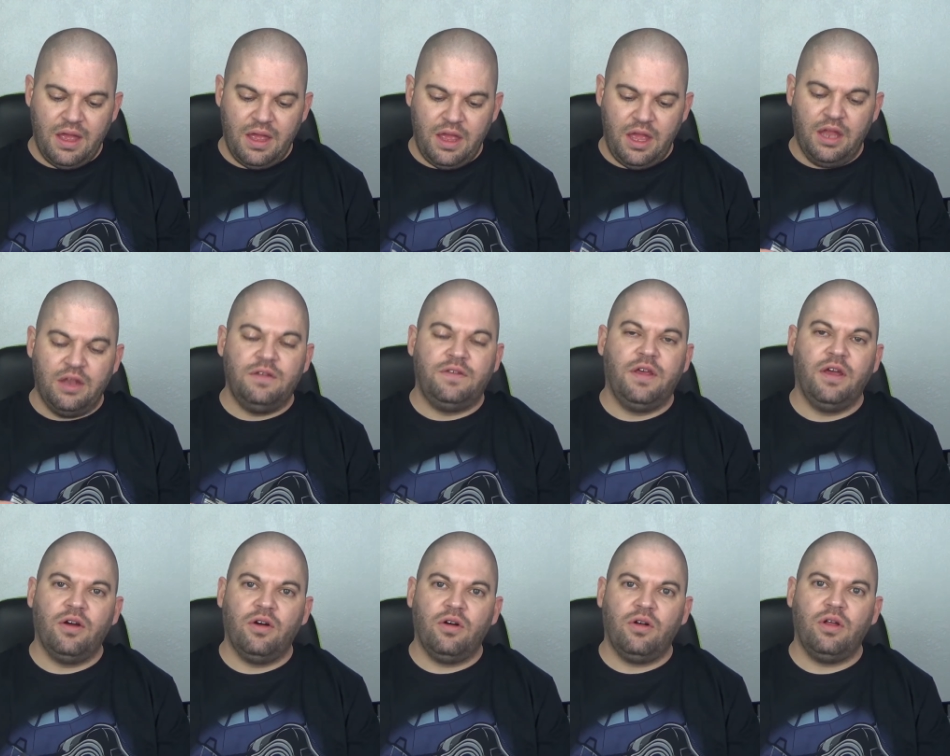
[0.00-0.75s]

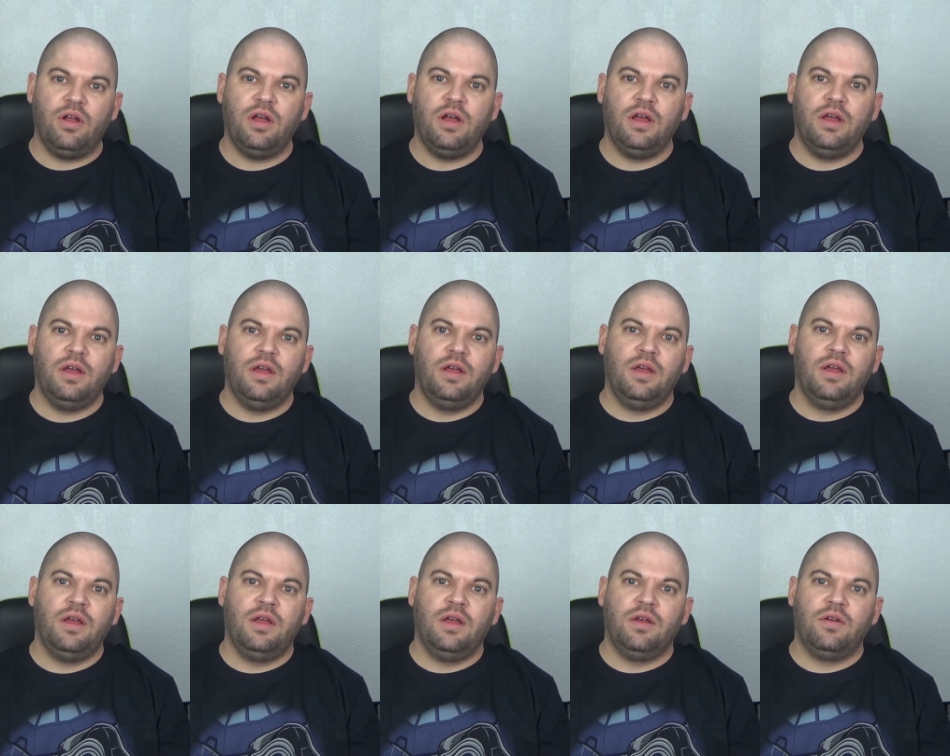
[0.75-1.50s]
Until
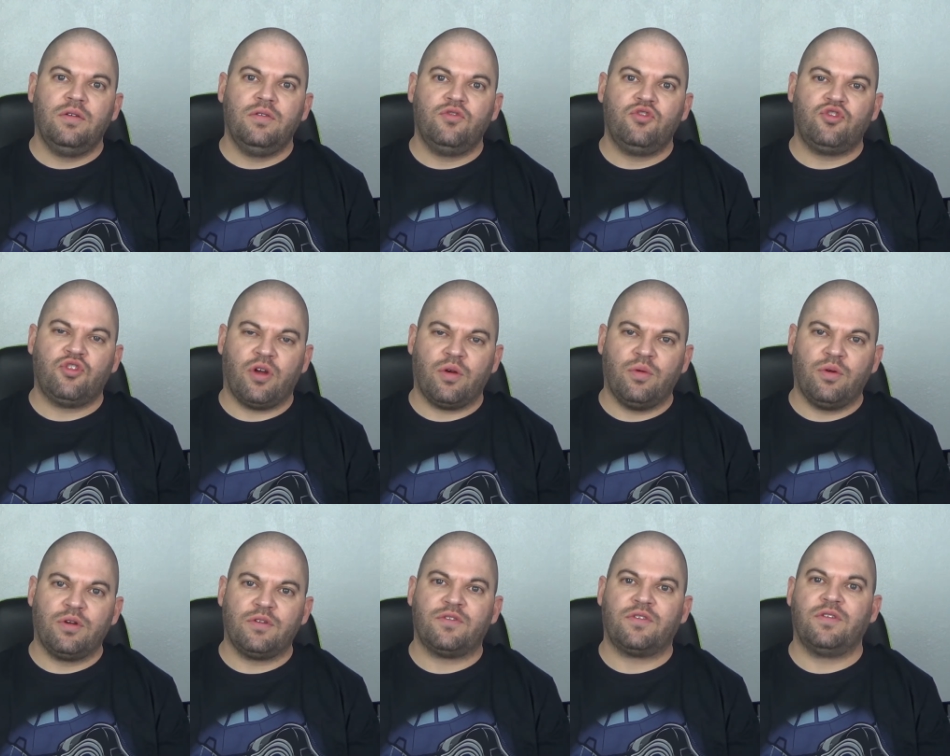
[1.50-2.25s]
Star
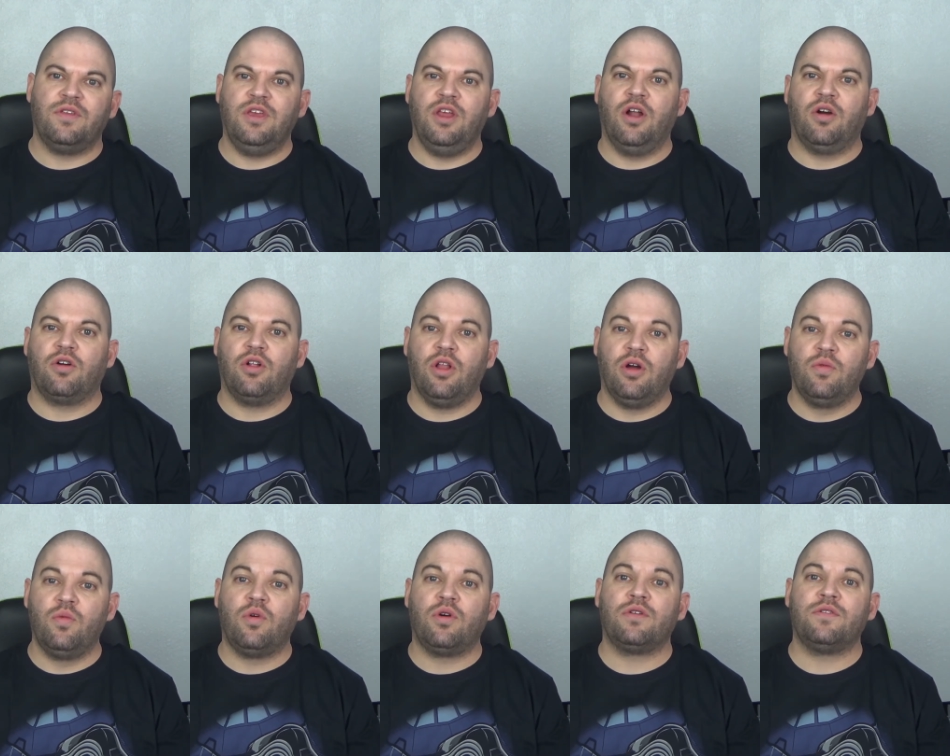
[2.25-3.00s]
Wars, you know,
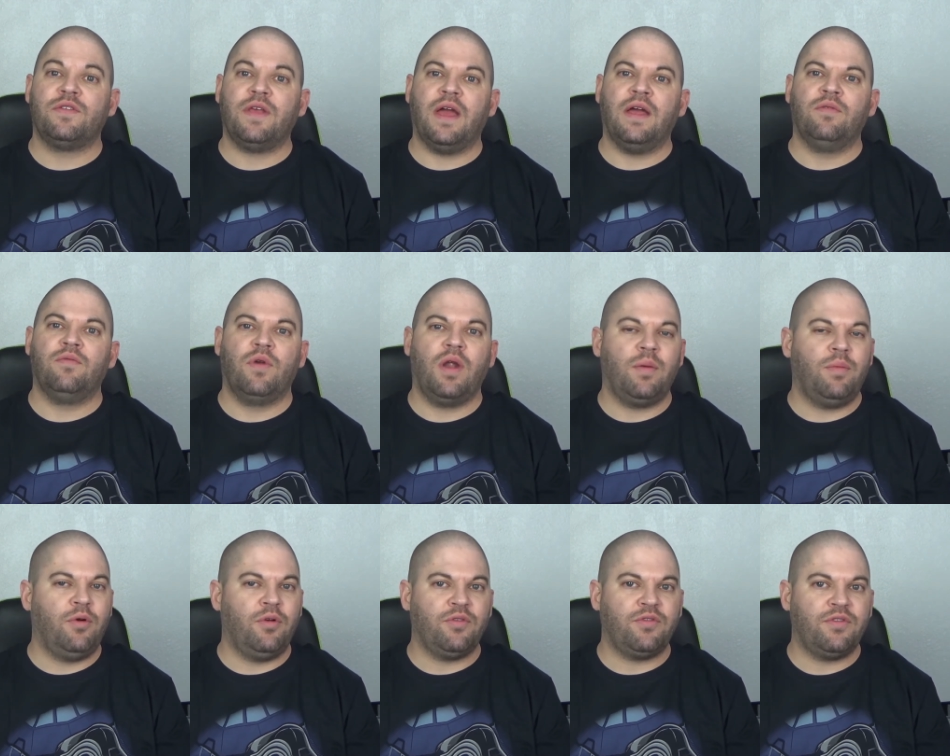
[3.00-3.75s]
Clone Wars and
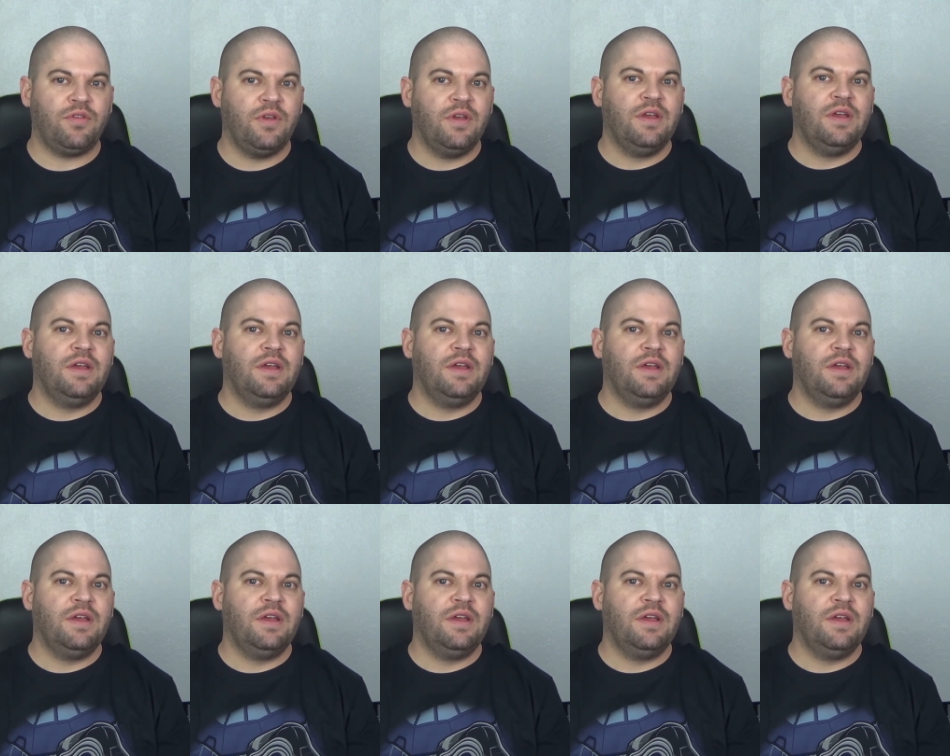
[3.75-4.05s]
Rebels,